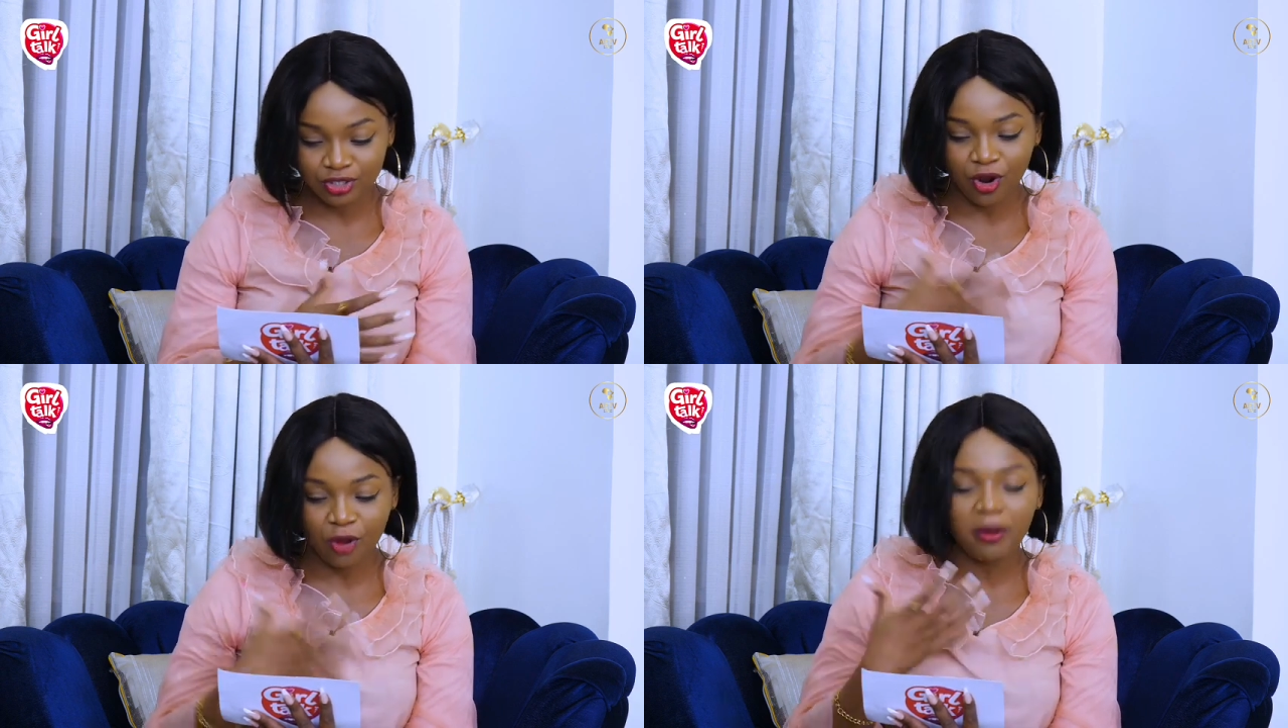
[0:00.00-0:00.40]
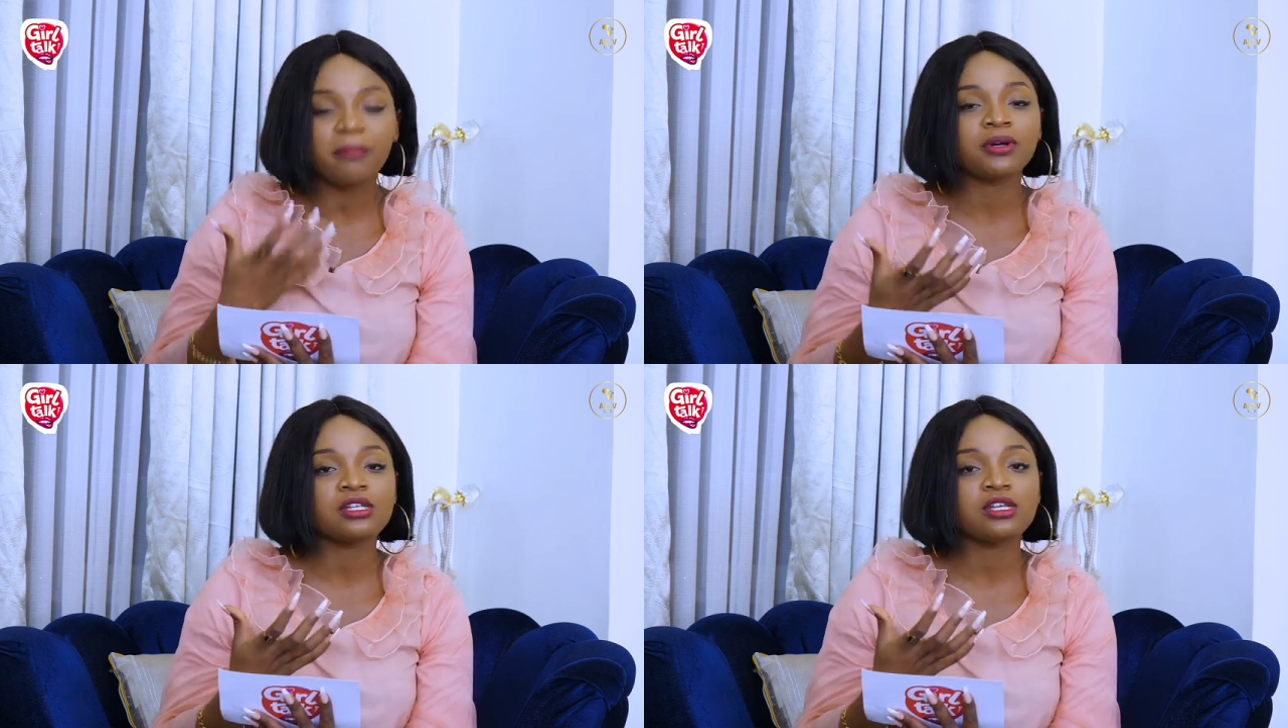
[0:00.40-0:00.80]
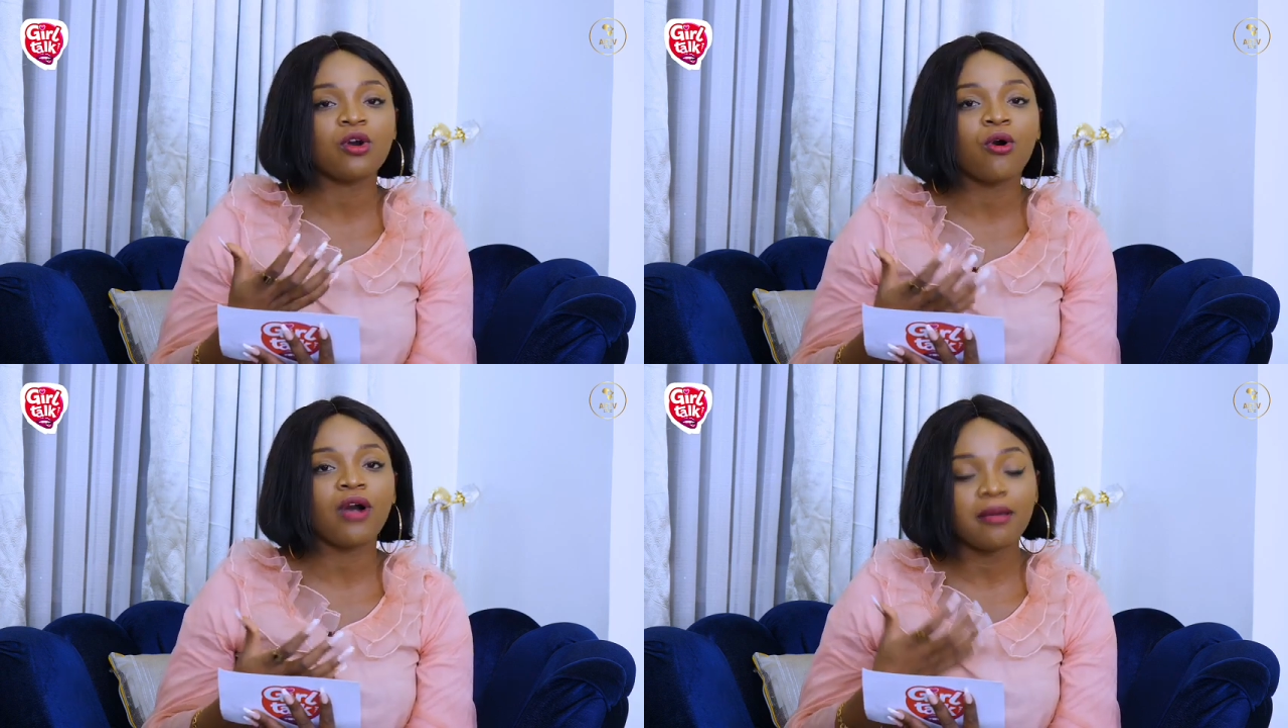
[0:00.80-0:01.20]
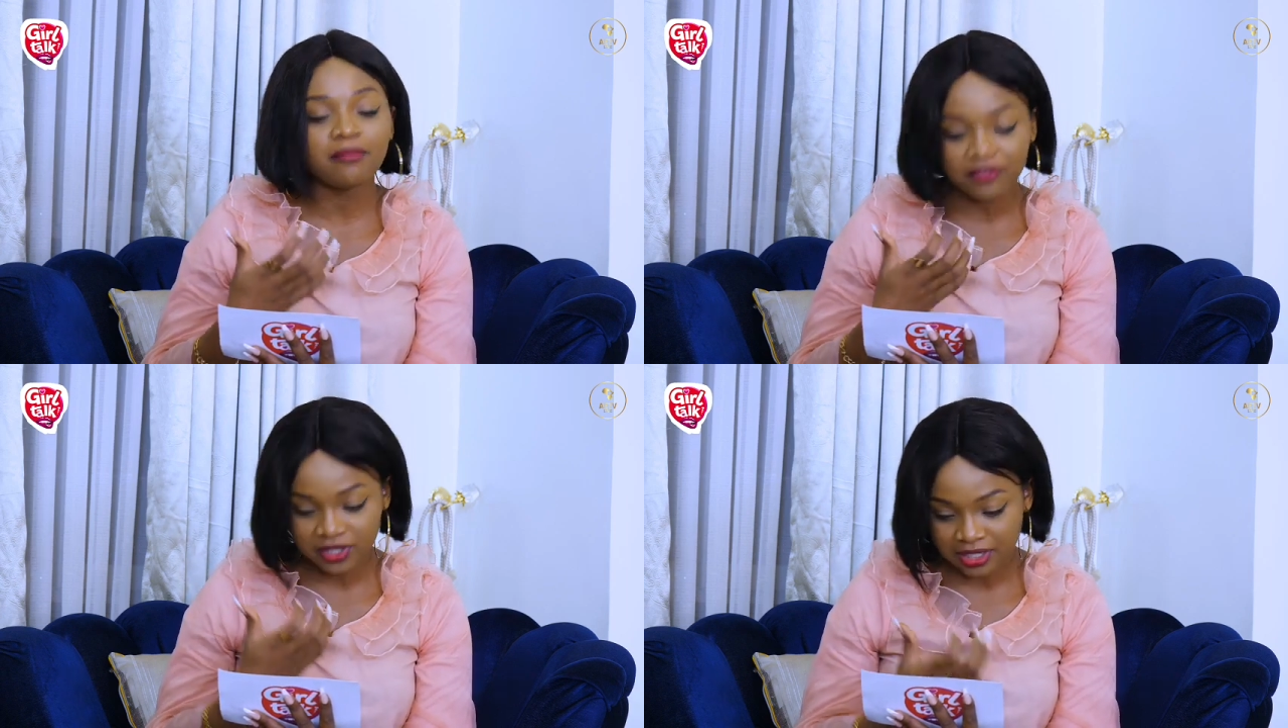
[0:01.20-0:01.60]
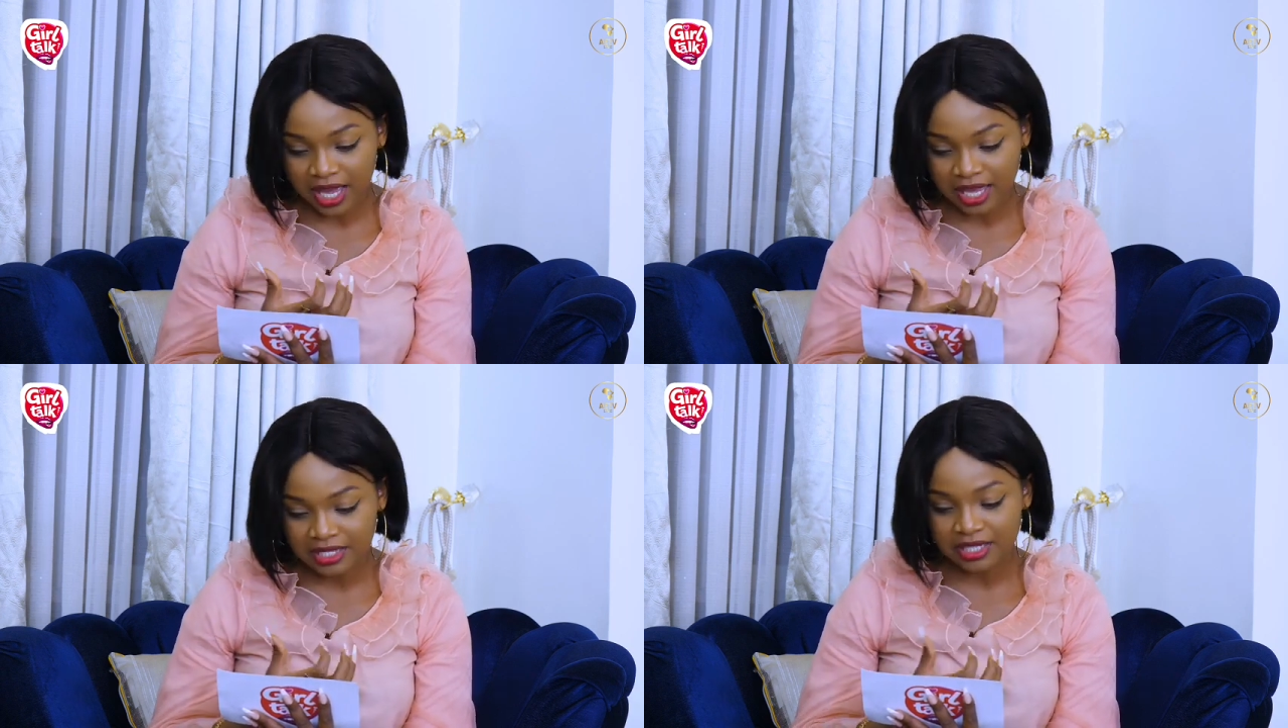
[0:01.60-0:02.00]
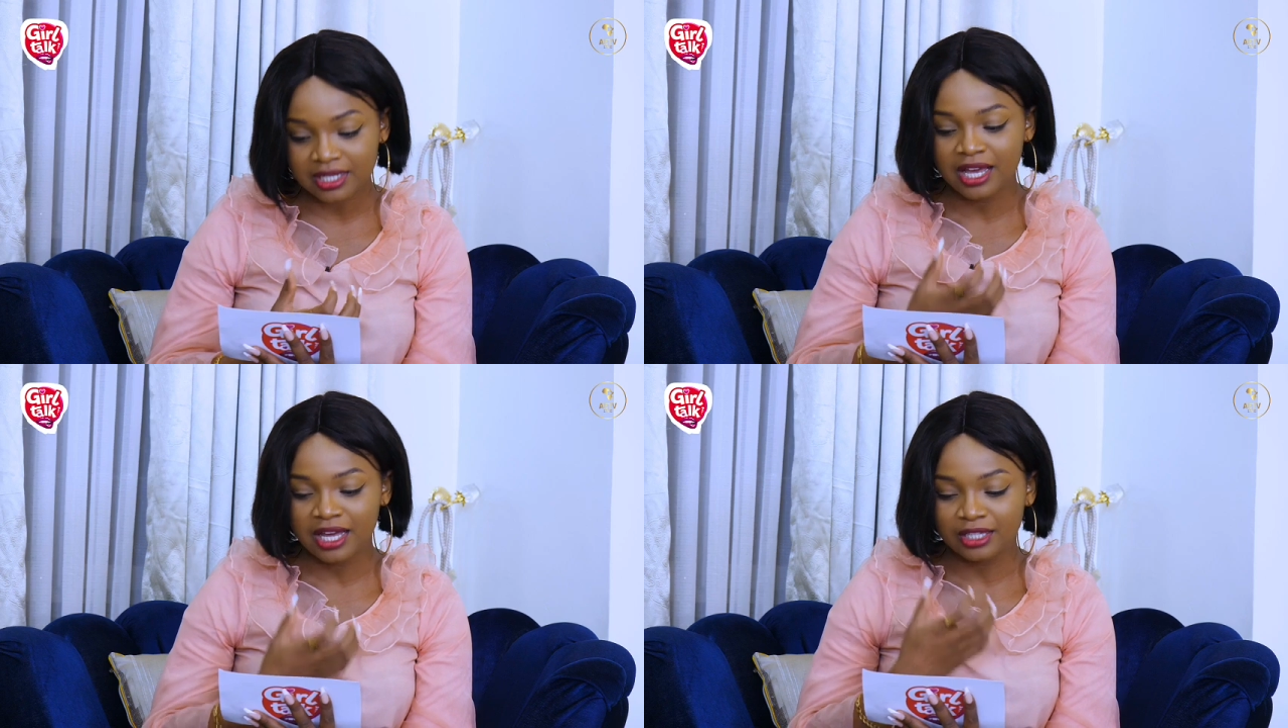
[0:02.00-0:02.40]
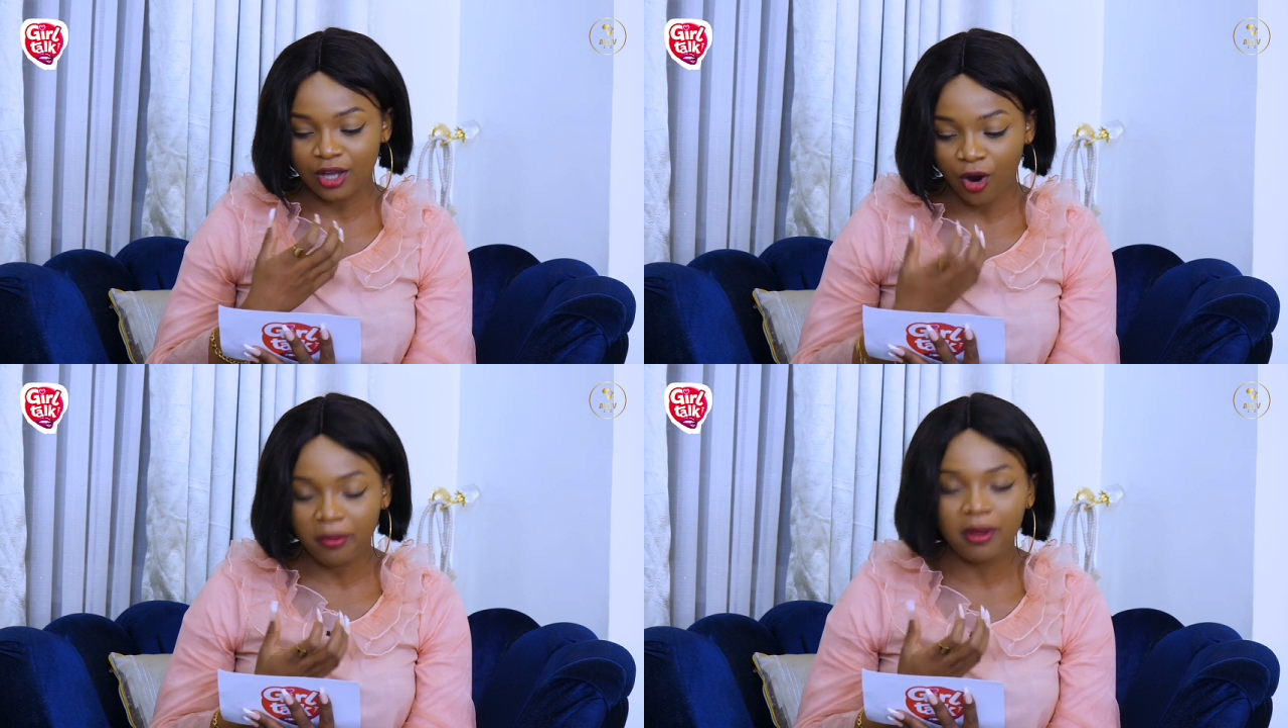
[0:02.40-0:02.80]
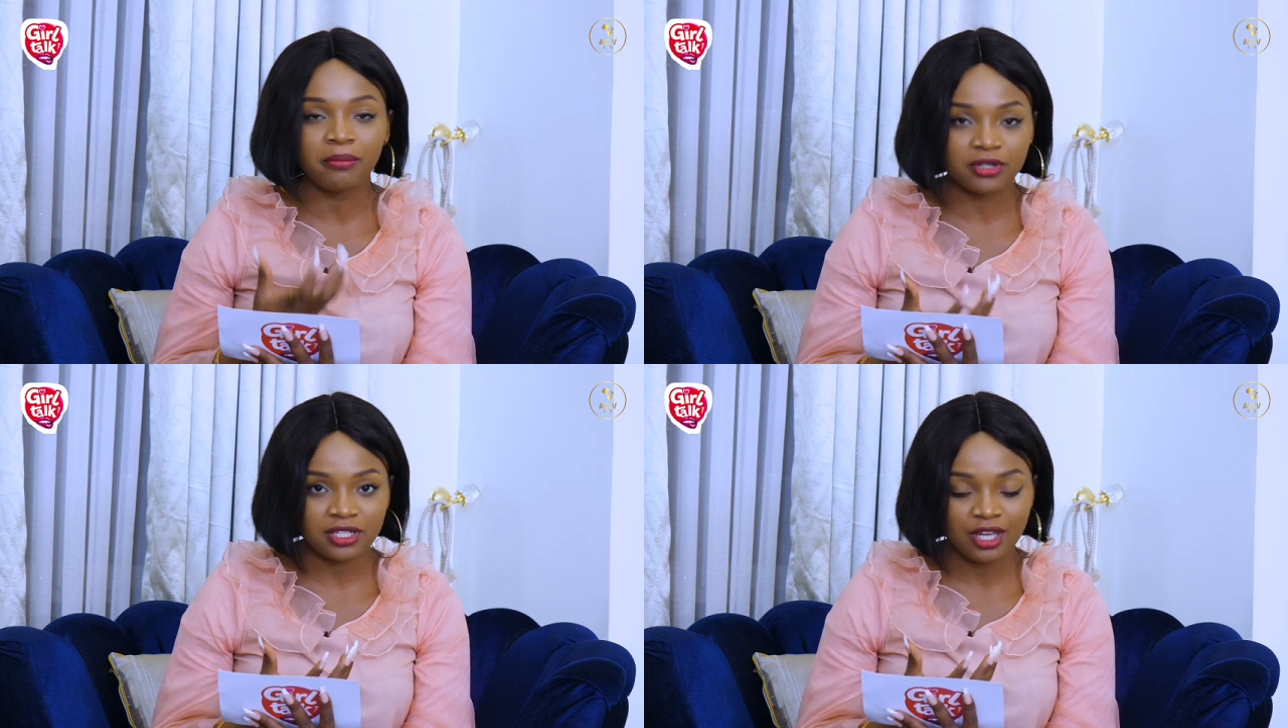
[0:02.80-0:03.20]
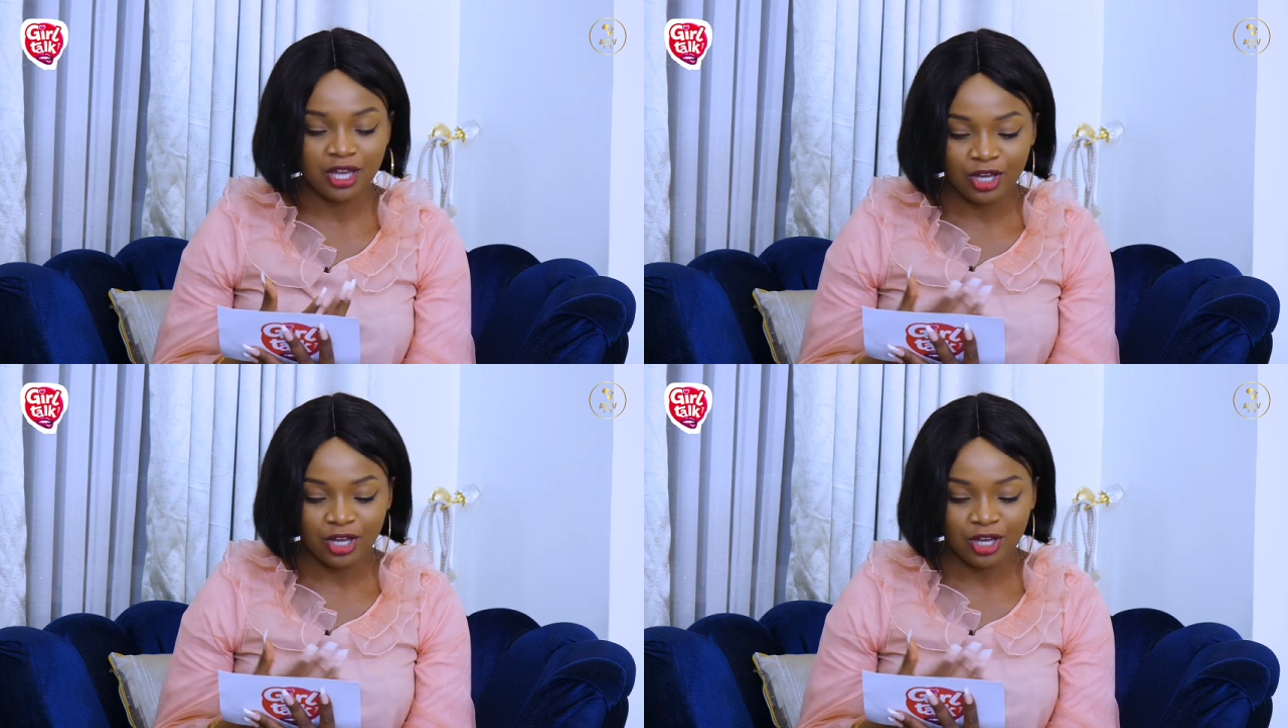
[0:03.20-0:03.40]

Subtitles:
to the upper body or emphasizing the upper body.